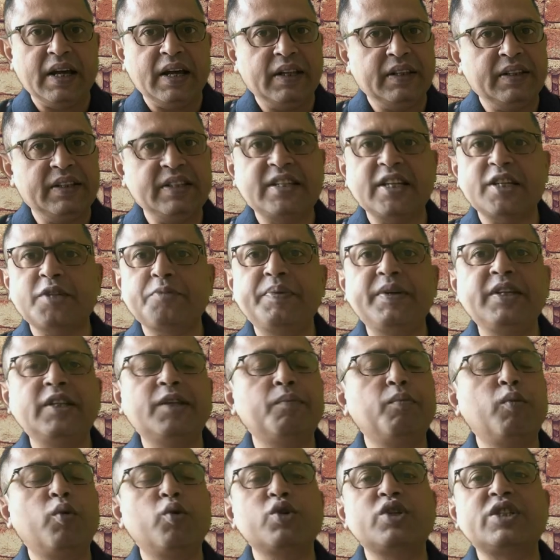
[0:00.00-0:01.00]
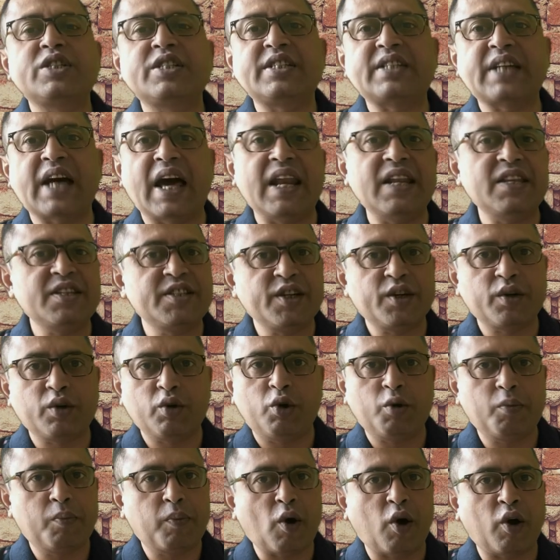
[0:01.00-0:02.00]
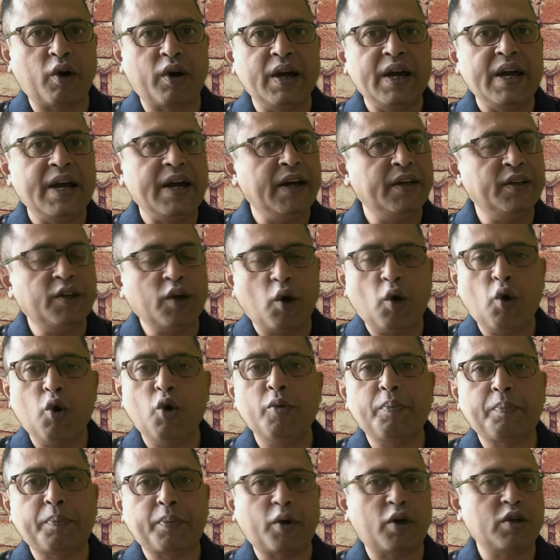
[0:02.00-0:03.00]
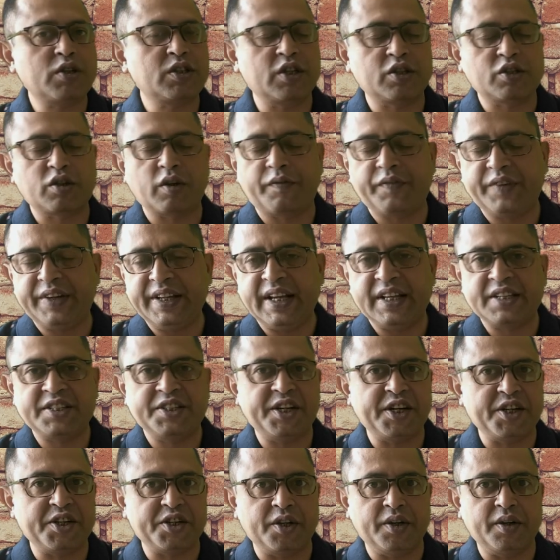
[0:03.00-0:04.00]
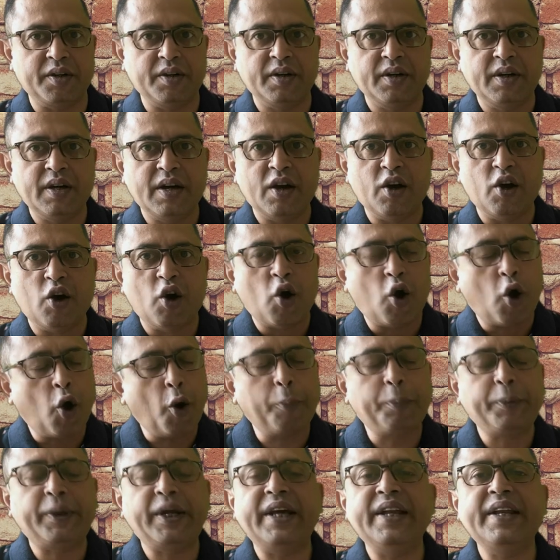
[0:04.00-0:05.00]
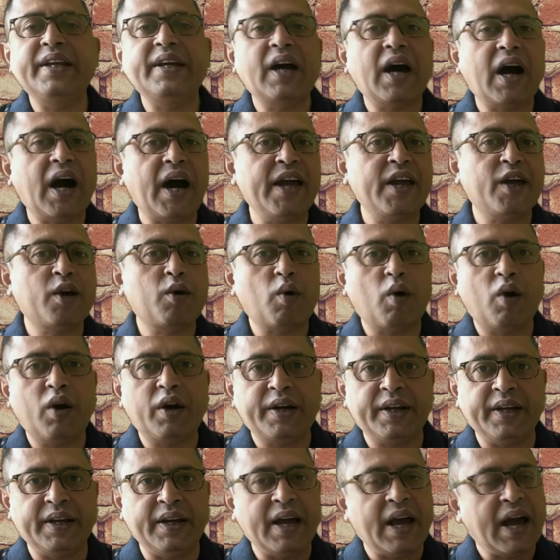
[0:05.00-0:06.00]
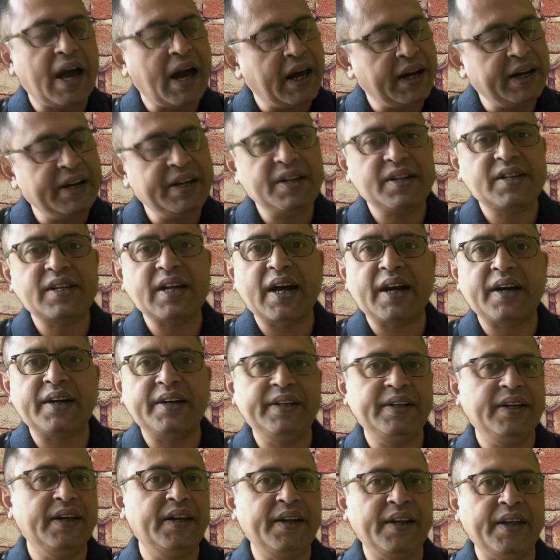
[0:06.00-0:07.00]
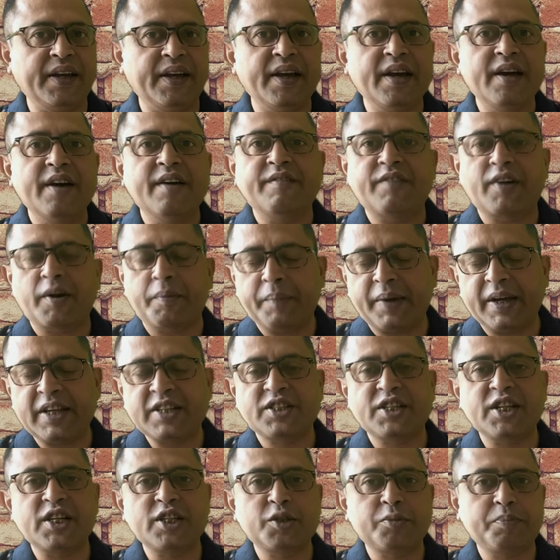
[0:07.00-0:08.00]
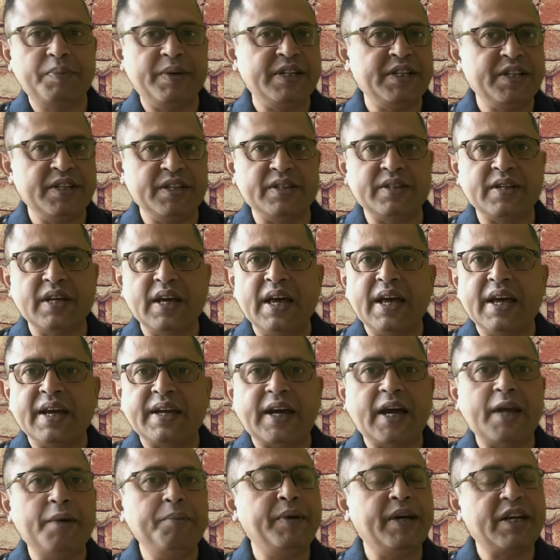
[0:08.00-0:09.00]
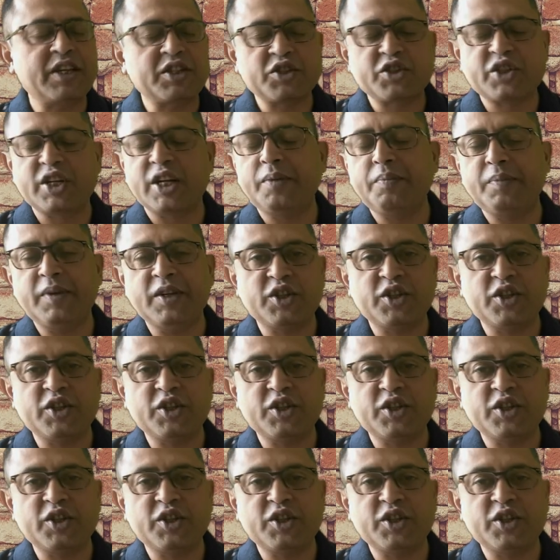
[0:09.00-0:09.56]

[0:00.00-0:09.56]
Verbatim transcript: This has been the most challenging roadblock in the whole process of de-extinction. Obtaining high quality and intact DNA from extinct species can be extremely